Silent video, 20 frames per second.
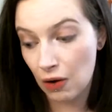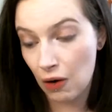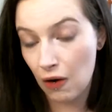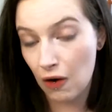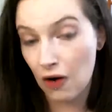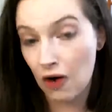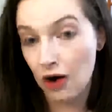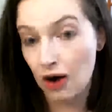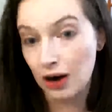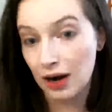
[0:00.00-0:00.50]

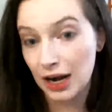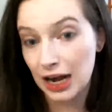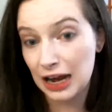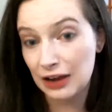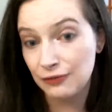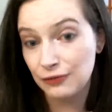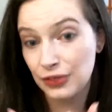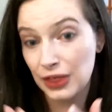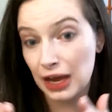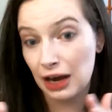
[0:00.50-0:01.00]
are
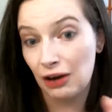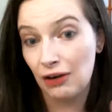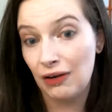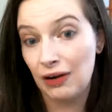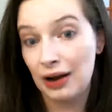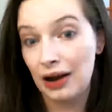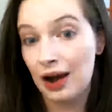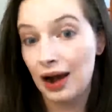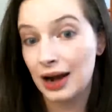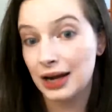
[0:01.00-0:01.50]
if they are
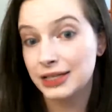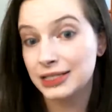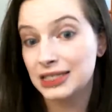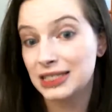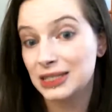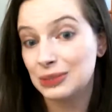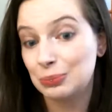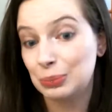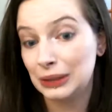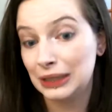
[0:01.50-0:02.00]
not
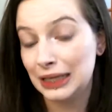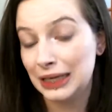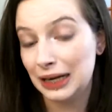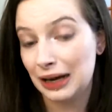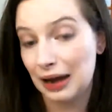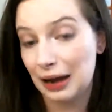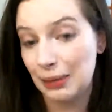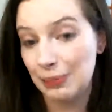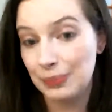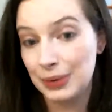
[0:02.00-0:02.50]
split
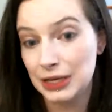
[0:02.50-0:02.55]
up